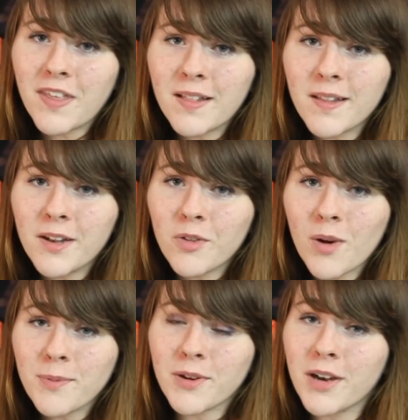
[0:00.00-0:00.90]
things in the
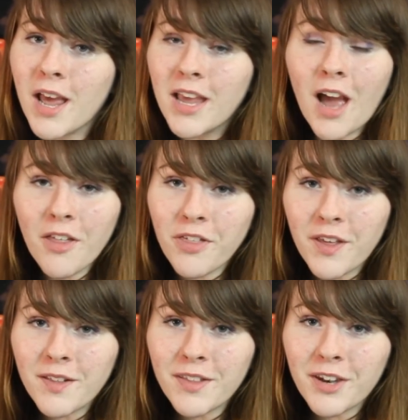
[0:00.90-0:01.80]
description. Other
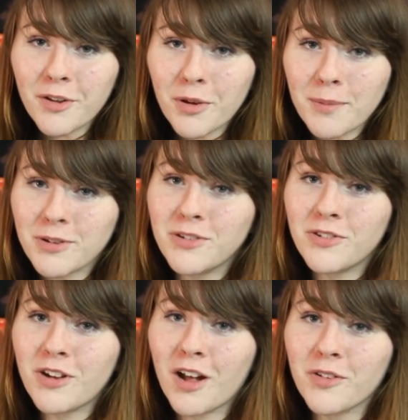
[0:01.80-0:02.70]
things in the description you
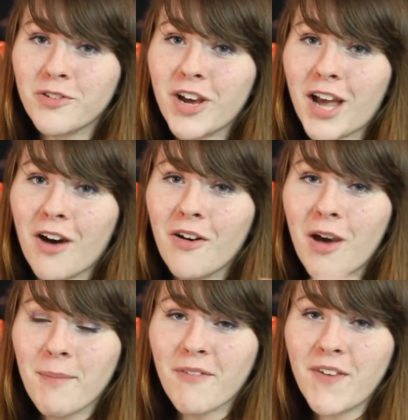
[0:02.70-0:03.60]
should also check out.
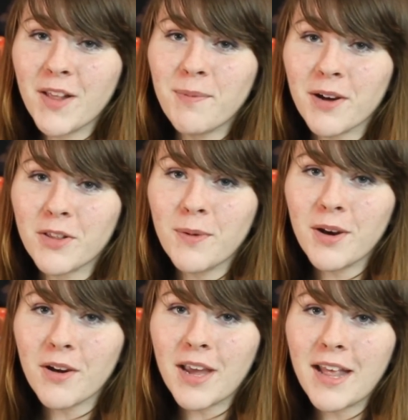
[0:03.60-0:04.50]
My Facebook,
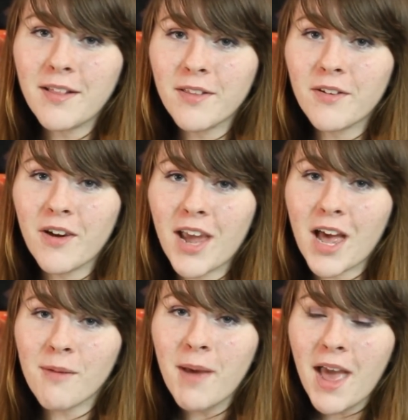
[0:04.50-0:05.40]
Twitter,
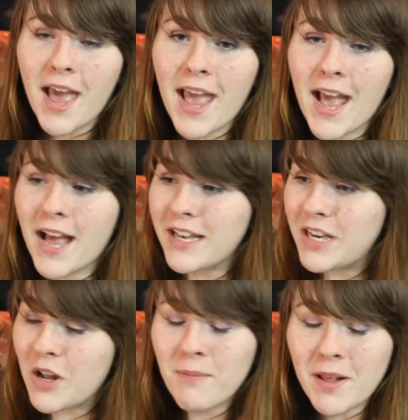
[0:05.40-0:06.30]
Instagram, and
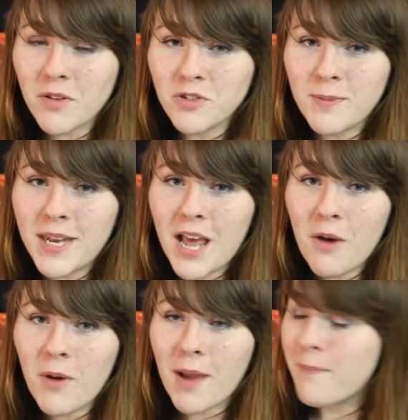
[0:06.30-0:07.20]
you know, my social media where I